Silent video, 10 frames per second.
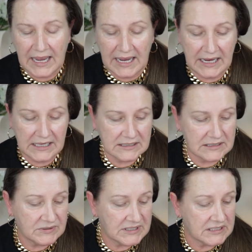And
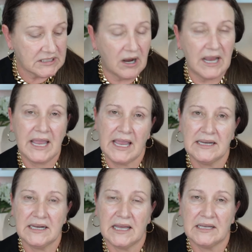since I
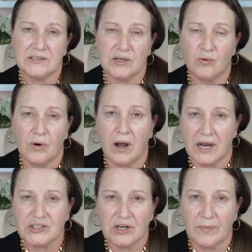had a Dior
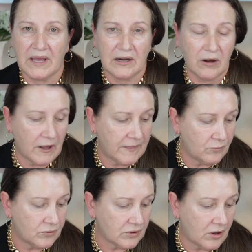eyeshadow palette, I
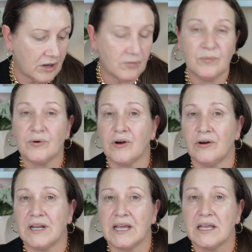thought I would put
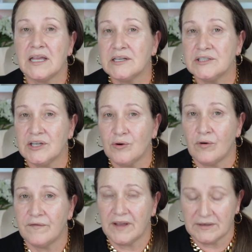on a
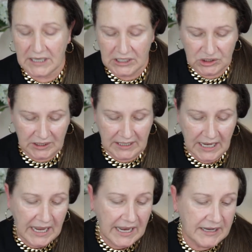Dior foundation.
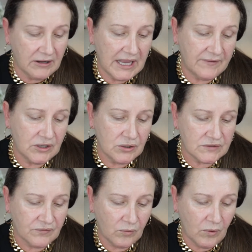And I haven't
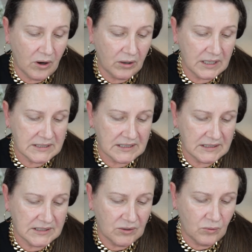used for a while, it's
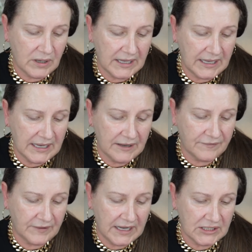the Dior Air
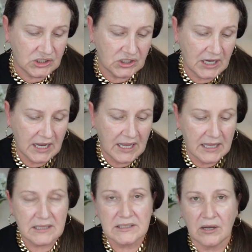Flash.
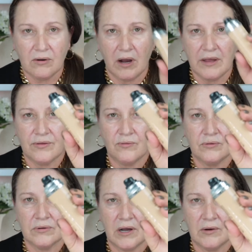So I
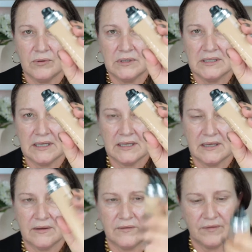thought I would
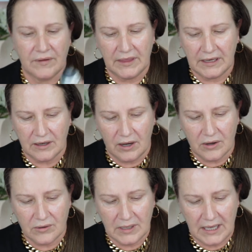give that a
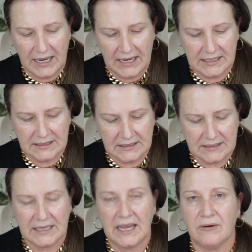go and
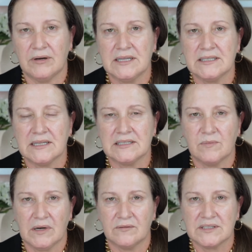see how it is. It's the
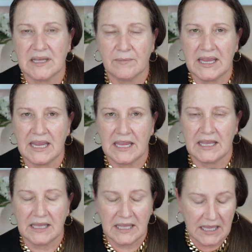middle of summer
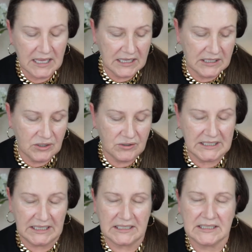here in New
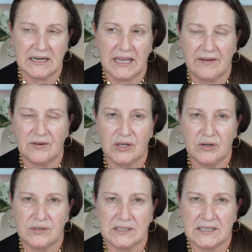Zealand, and I haven't
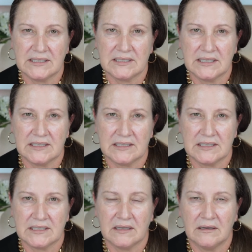used this
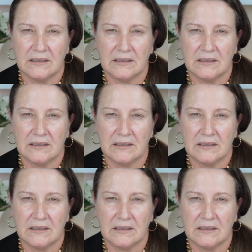since